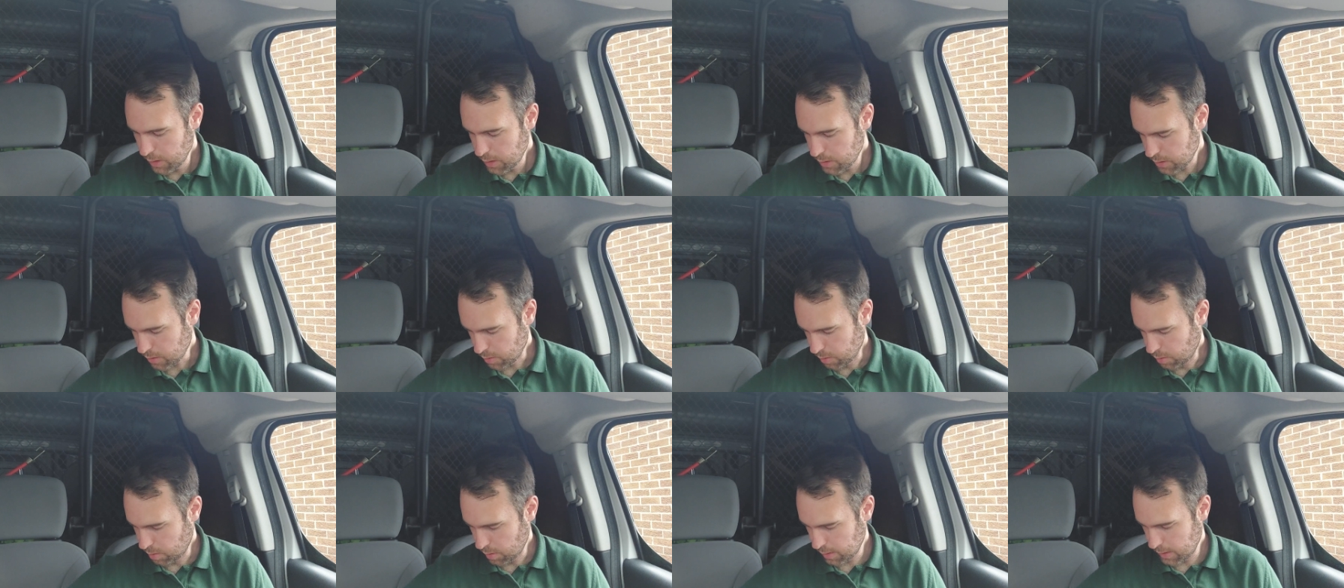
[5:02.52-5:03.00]

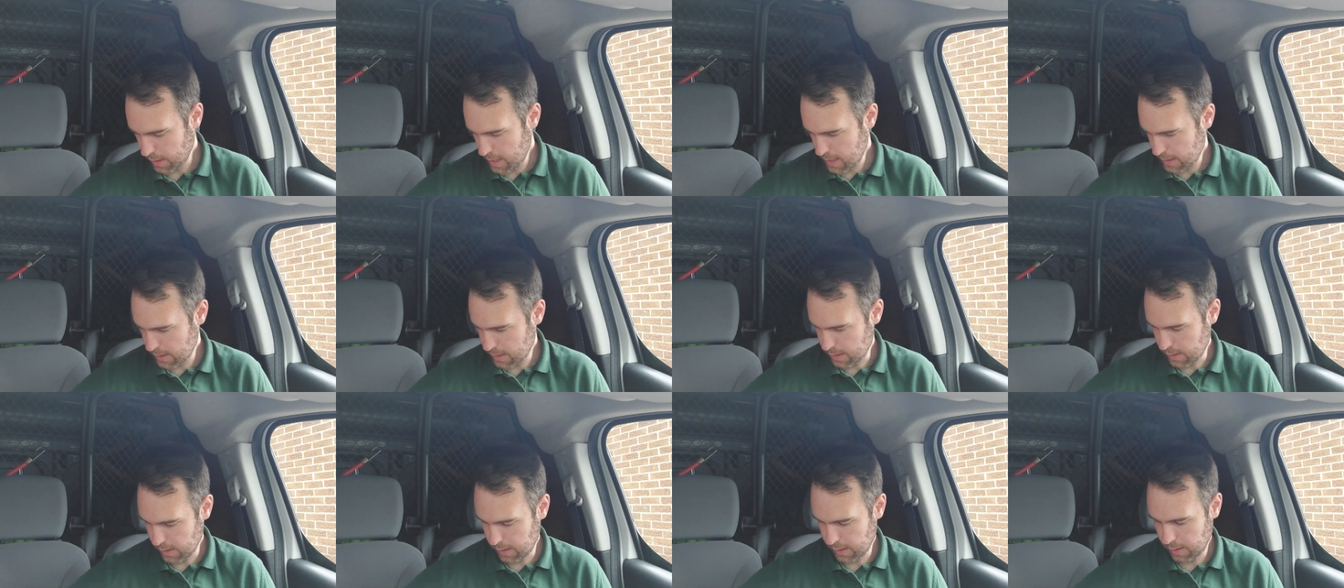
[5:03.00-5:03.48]
So
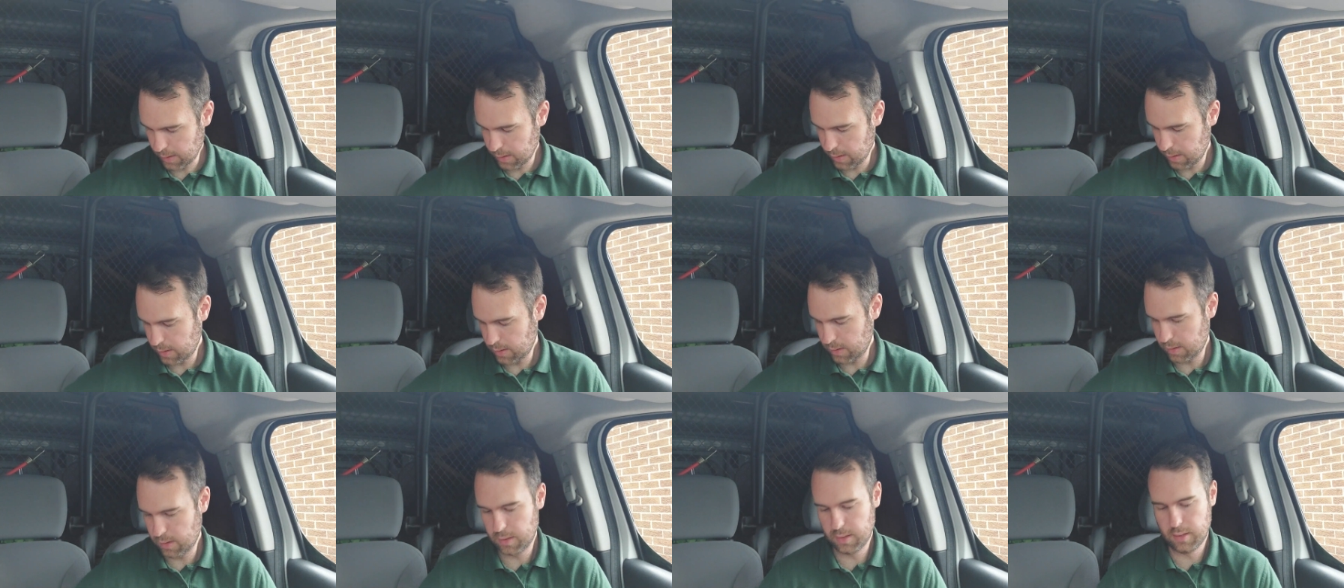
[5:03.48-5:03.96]
last thing,
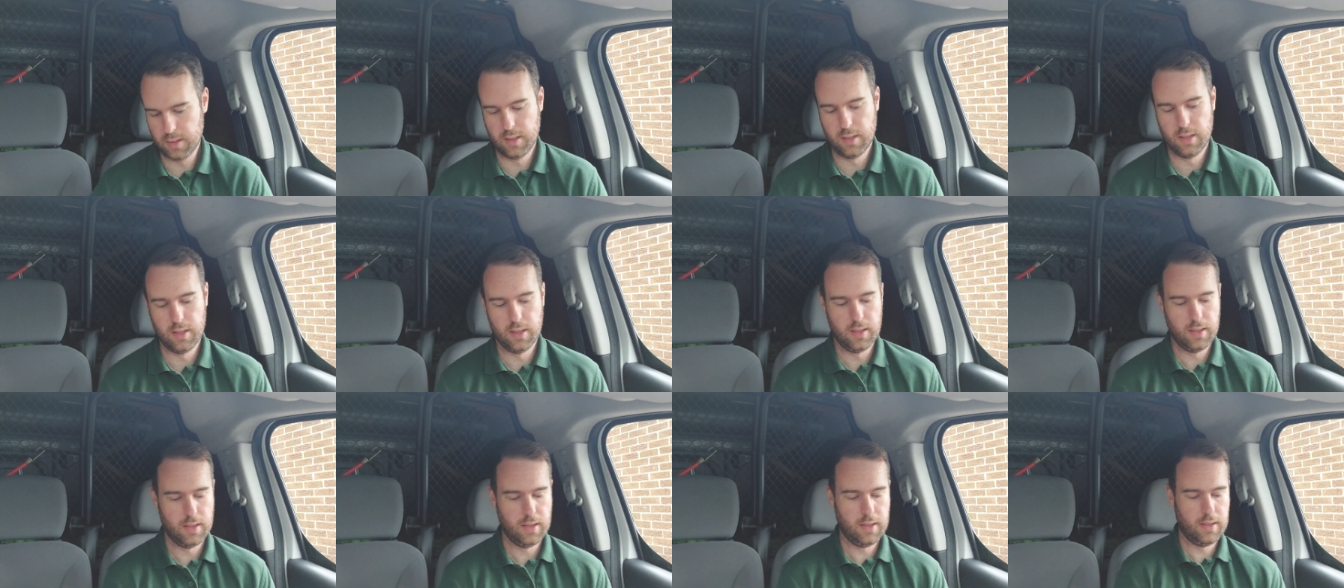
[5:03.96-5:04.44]

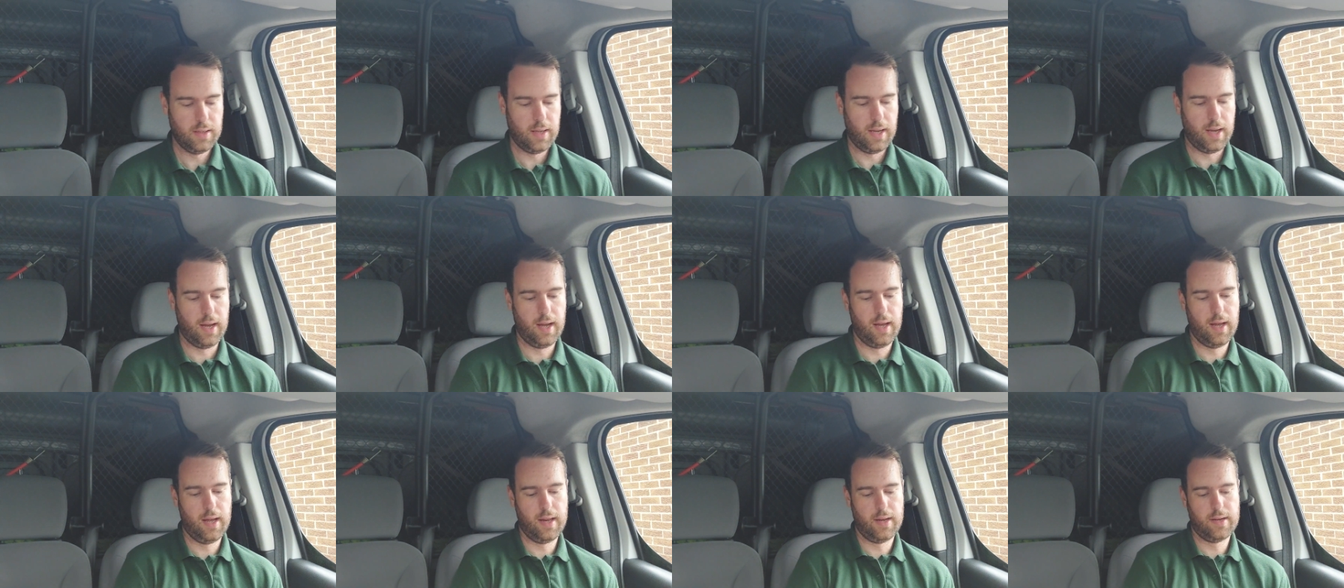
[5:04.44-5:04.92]

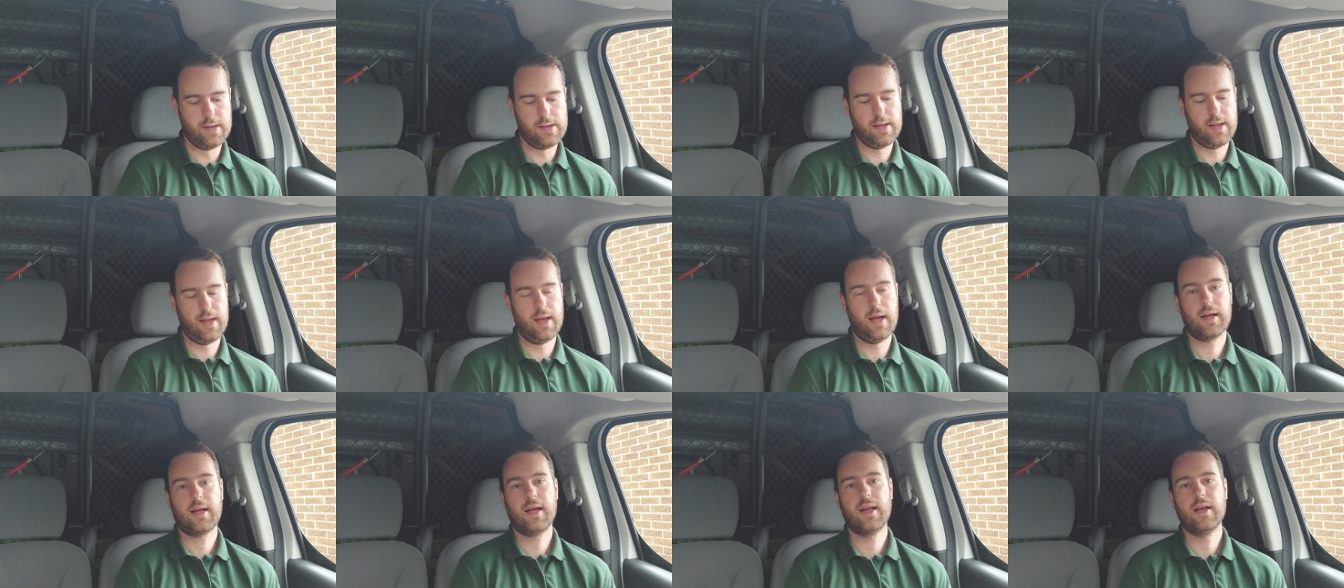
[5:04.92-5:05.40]
and
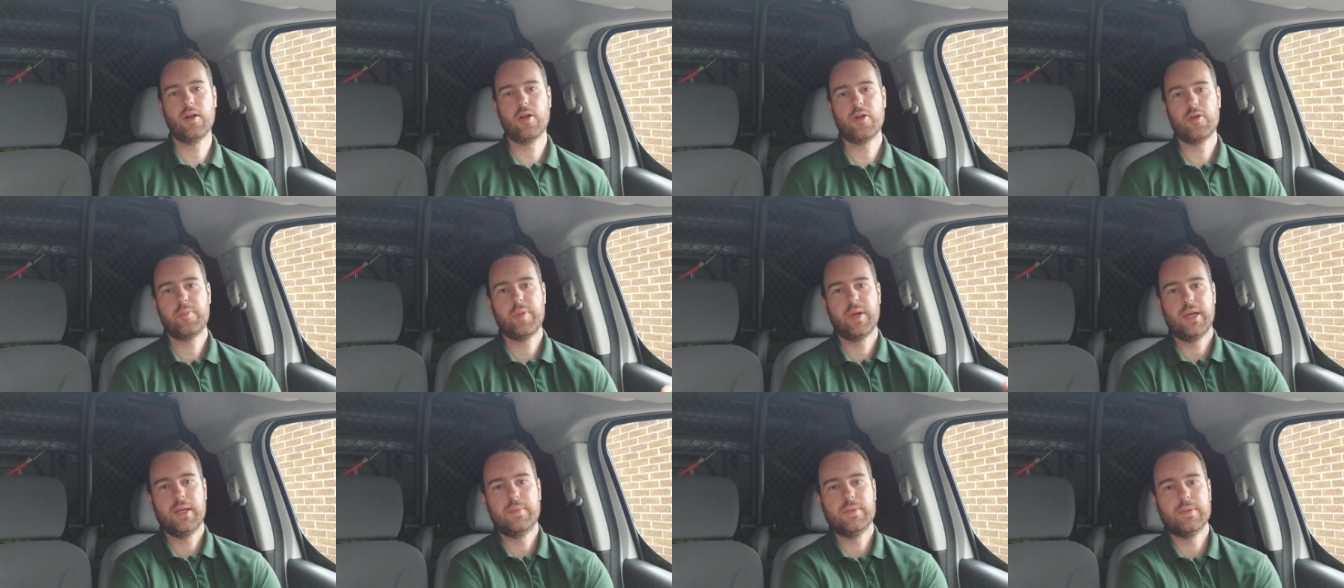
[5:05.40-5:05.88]
I get a lot
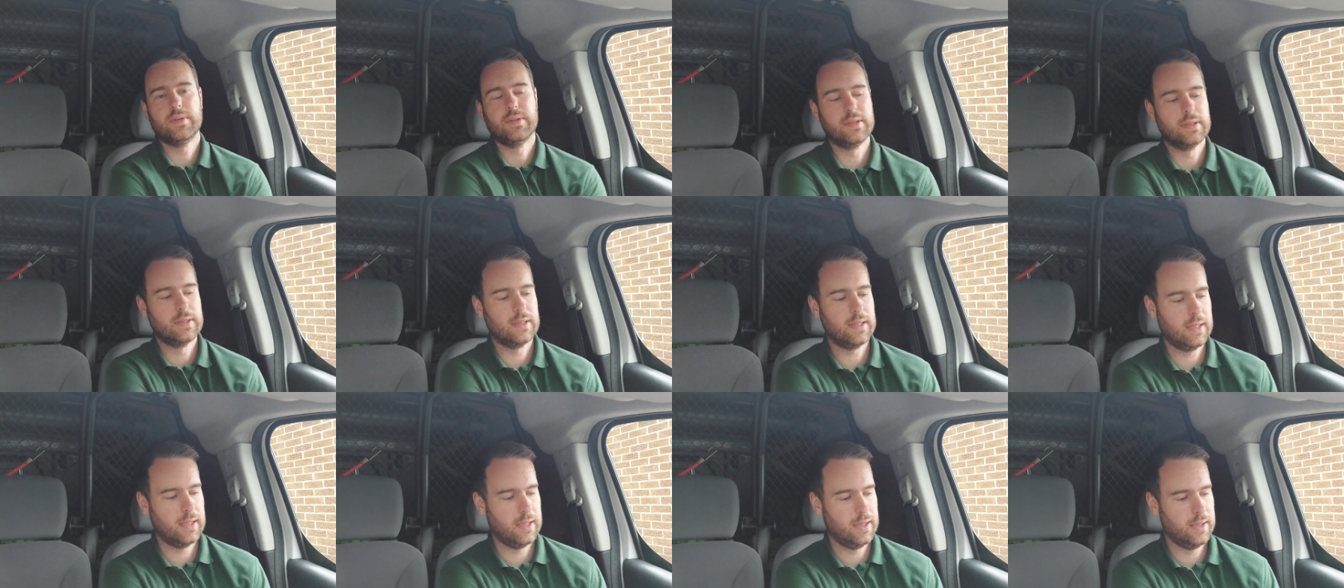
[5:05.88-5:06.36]
of
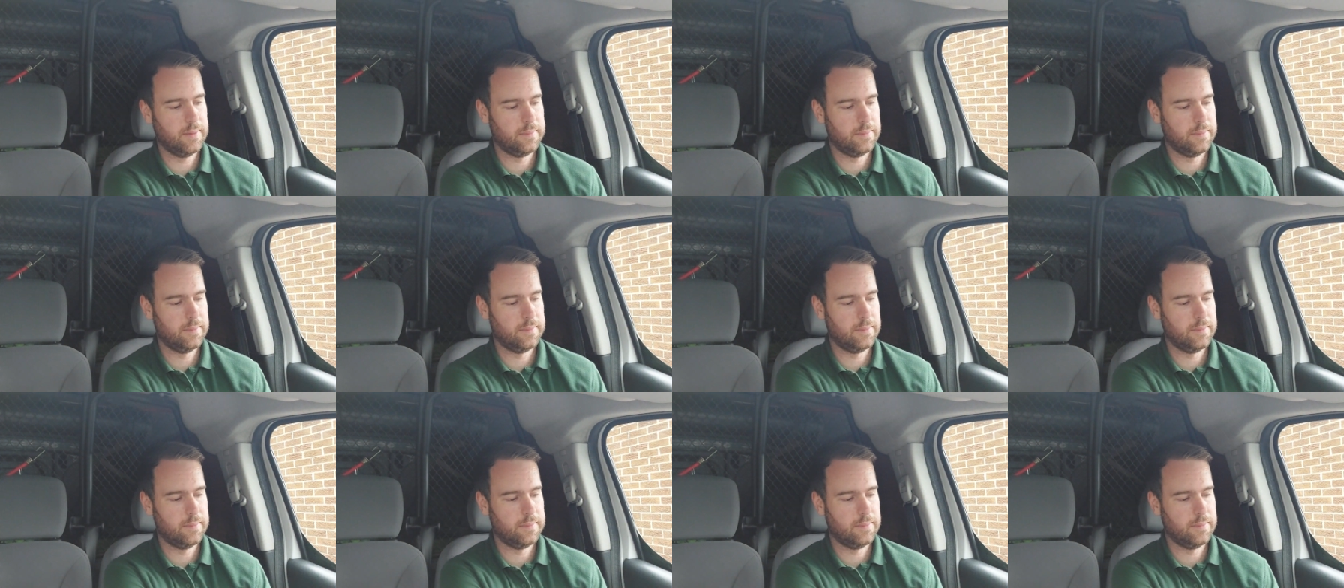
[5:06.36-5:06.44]
people